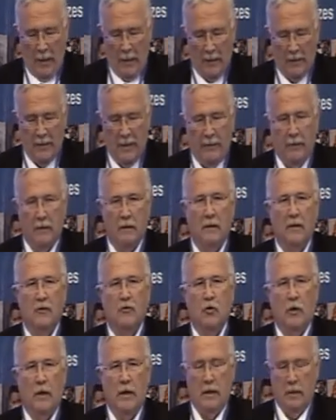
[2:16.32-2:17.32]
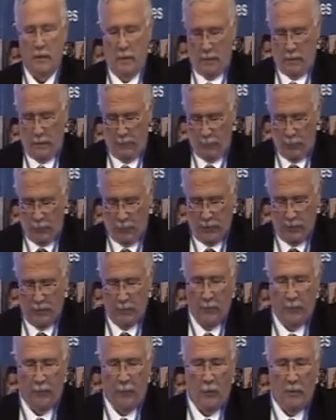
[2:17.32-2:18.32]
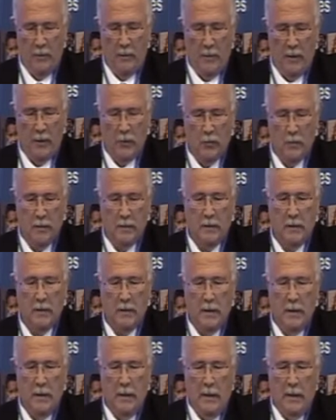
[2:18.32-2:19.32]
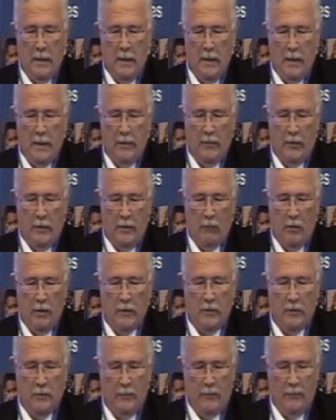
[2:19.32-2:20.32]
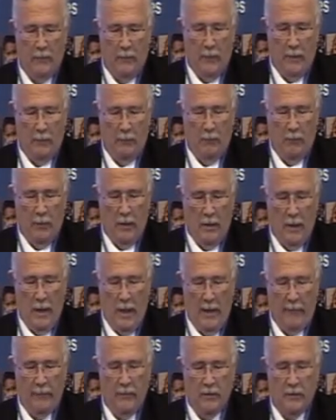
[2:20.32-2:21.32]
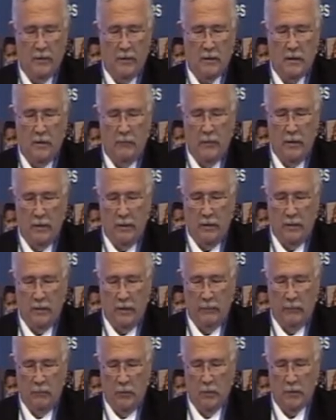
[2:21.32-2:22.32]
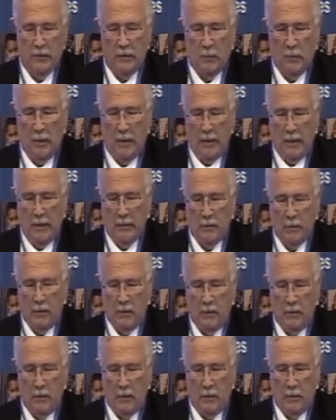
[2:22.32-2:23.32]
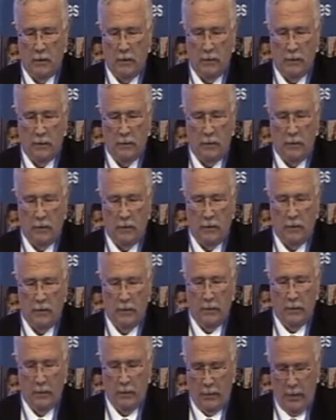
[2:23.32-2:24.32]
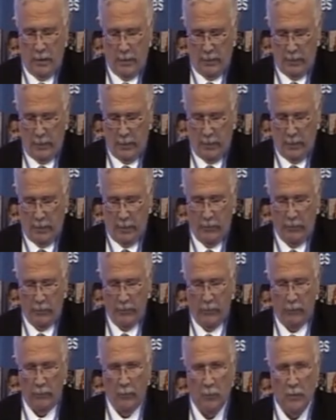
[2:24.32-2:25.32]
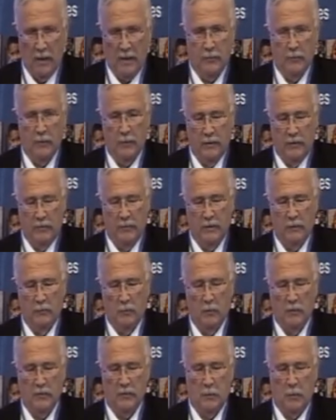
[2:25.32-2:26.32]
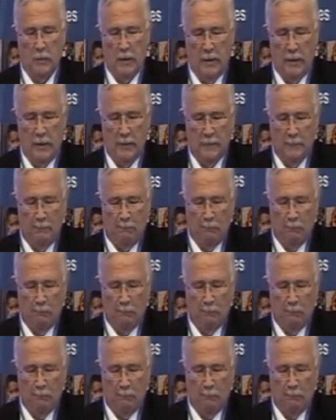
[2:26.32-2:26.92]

technically trained person to perform the measurements. And then once you have the system, the consumable supplies are not needed, or no replacement of consumable supplies,